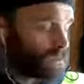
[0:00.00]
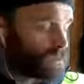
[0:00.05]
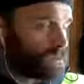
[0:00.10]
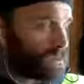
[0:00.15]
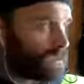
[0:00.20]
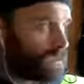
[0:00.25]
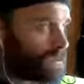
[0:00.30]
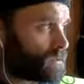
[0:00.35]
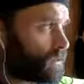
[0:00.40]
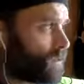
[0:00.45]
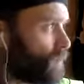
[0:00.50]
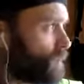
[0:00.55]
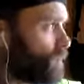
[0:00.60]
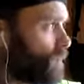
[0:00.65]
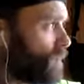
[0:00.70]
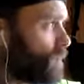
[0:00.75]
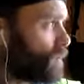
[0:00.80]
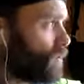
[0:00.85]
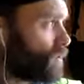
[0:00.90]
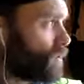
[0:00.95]
That's not a
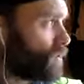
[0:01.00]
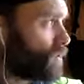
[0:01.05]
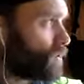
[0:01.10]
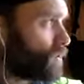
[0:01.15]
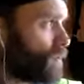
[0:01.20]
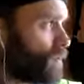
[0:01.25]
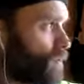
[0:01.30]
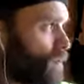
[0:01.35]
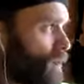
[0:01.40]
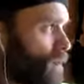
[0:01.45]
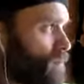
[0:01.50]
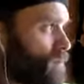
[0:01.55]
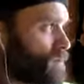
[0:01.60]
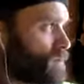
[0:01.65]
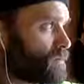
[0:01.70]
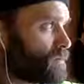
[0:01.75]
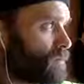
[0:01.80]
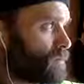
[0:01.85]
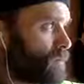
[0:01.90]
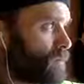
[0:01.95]
biblical
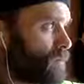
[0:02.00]
baptism.